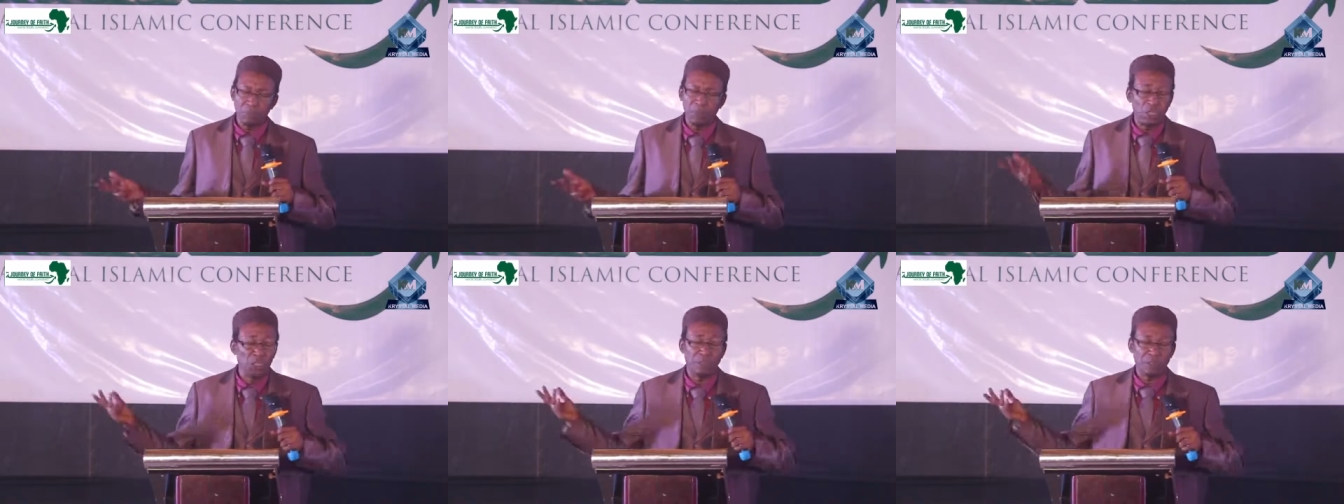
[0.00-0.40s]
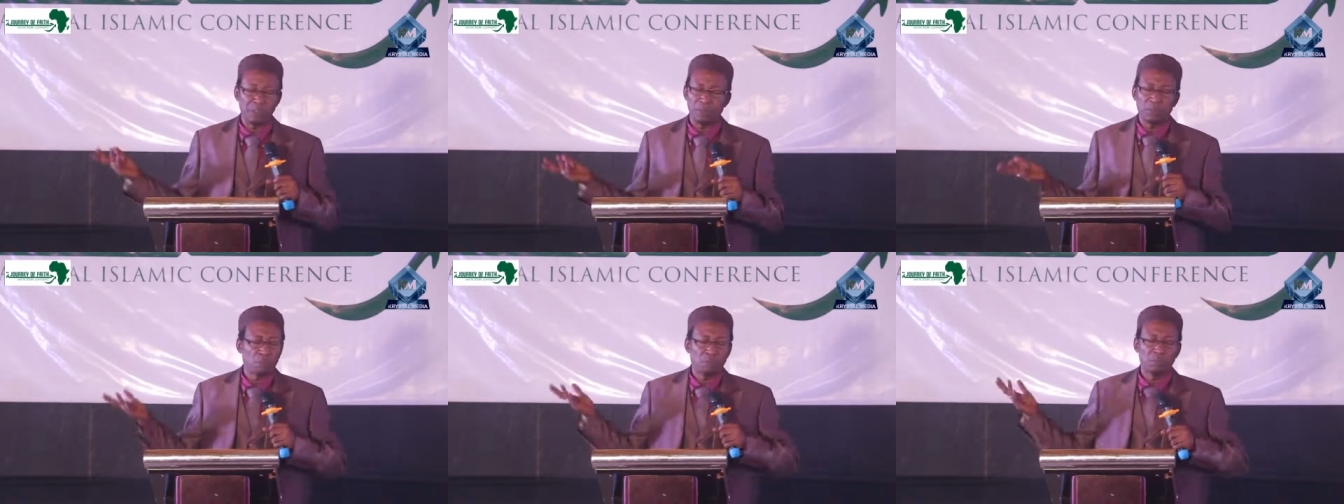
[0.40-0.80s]

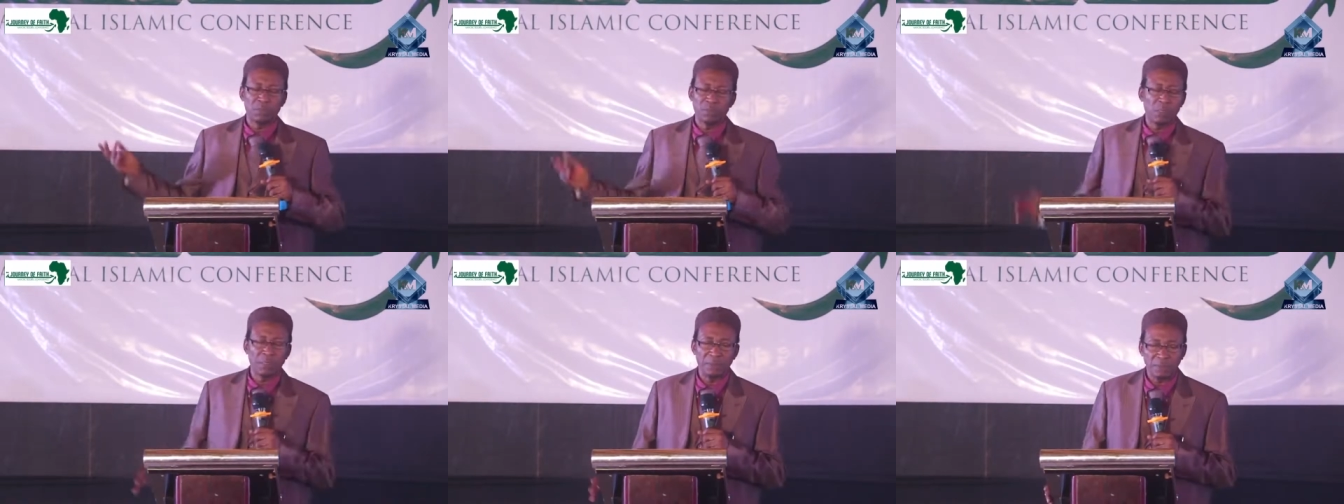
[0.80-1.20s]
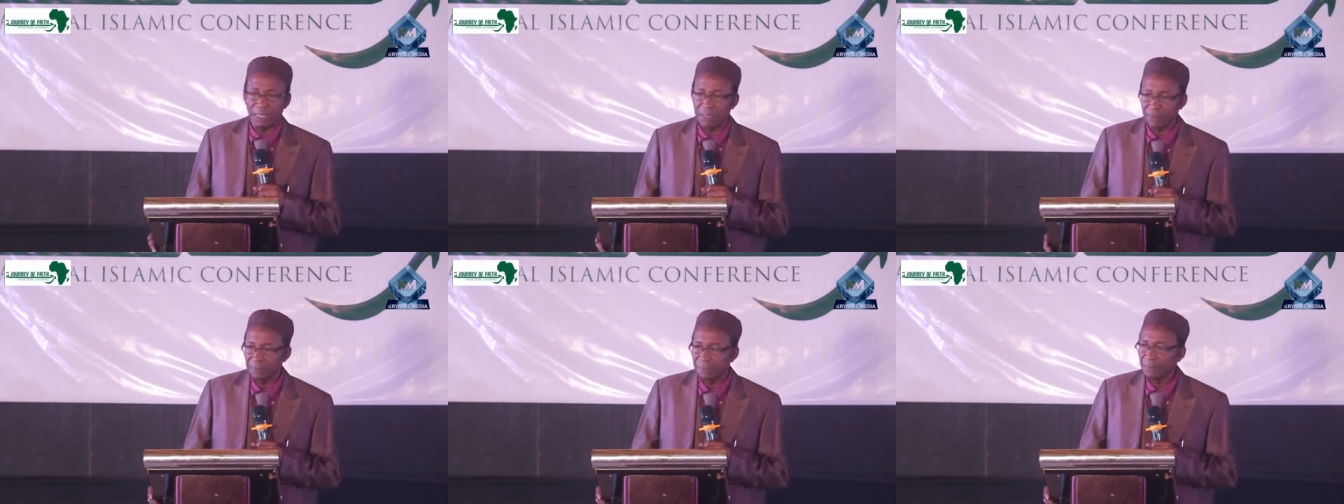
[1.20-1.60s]
Jesus. So he
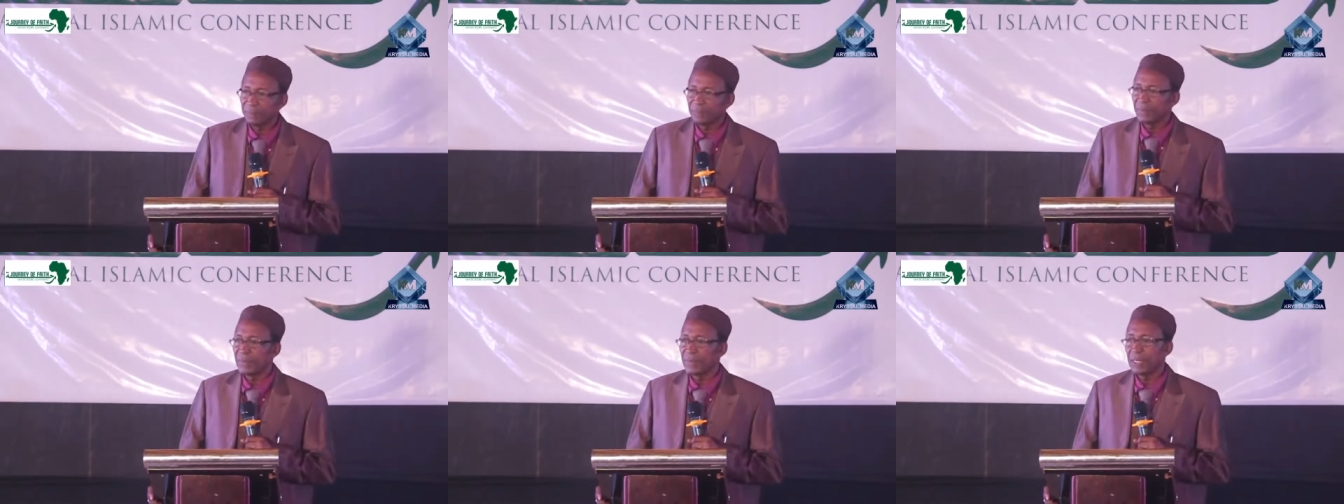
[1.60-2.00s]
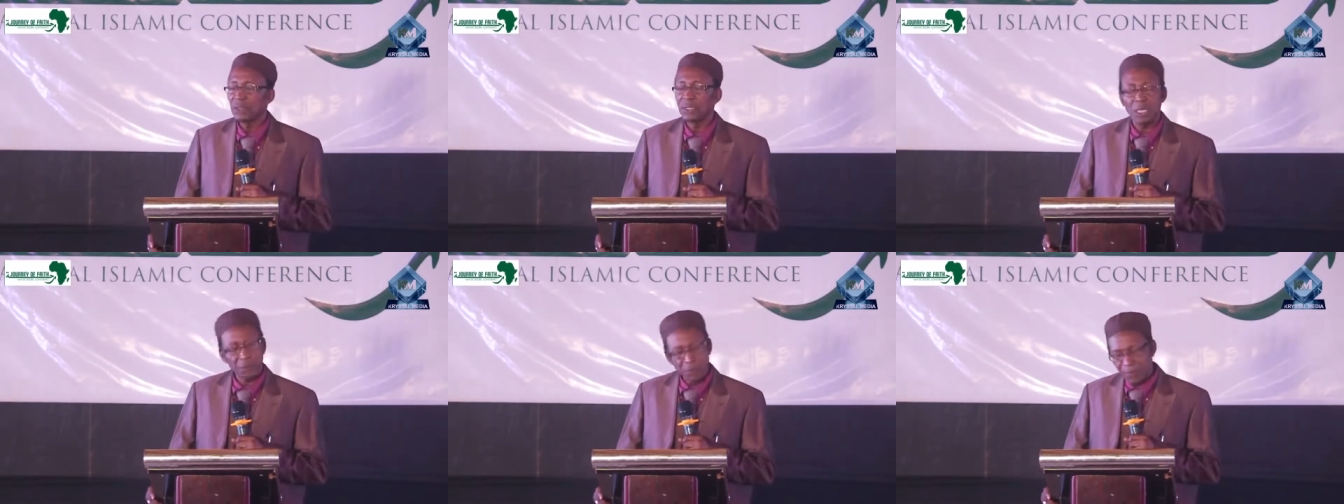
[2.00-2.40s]
said, I
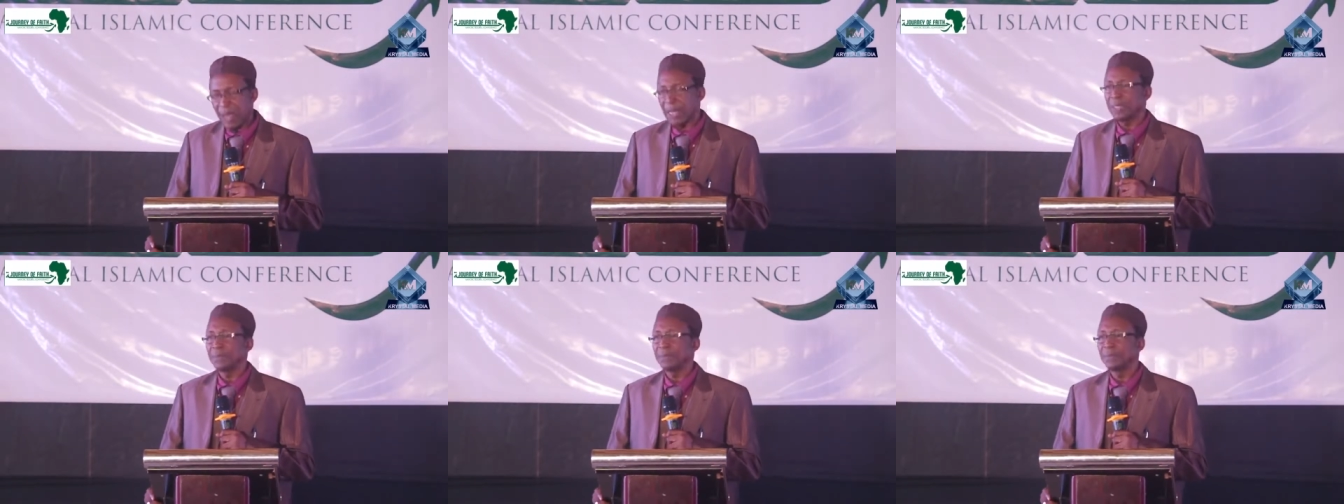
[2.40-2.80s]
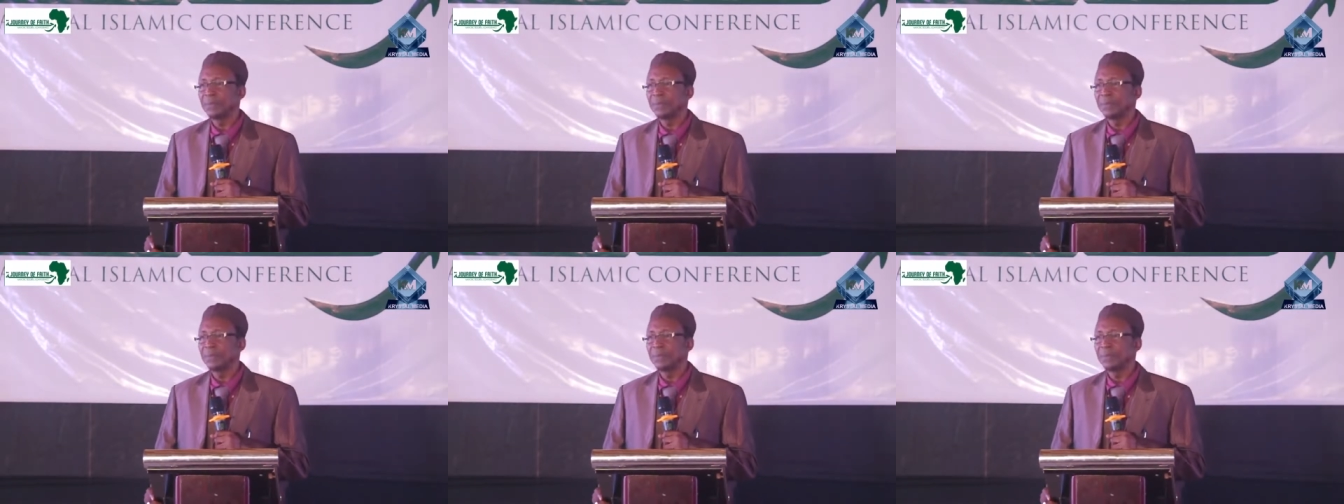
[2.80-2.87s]
said, okay, fine